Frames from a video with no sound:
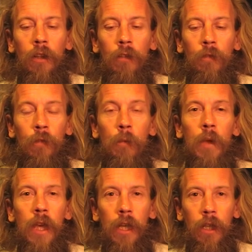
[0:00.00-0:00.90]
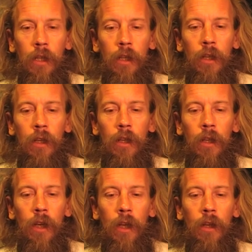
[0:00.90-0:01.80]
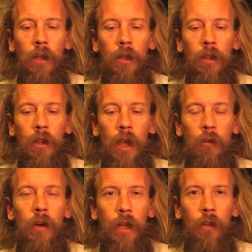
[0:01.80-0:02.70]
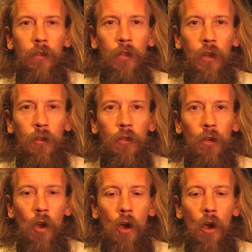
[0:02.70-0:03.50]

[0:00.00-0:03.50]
for me, there is this